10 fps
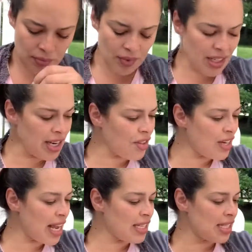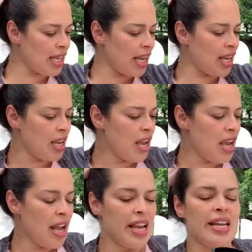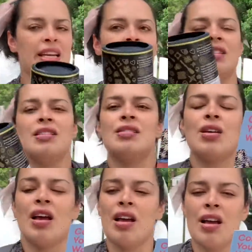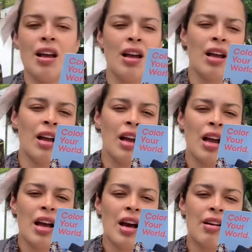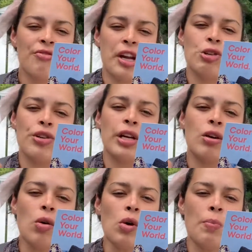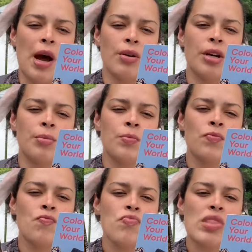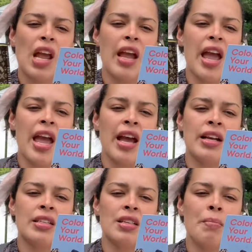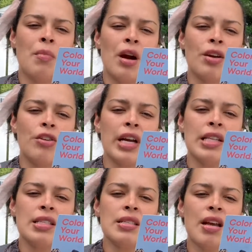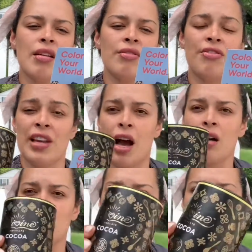Now the next thing is a fair trade cocoa powder, and Margaret Fianco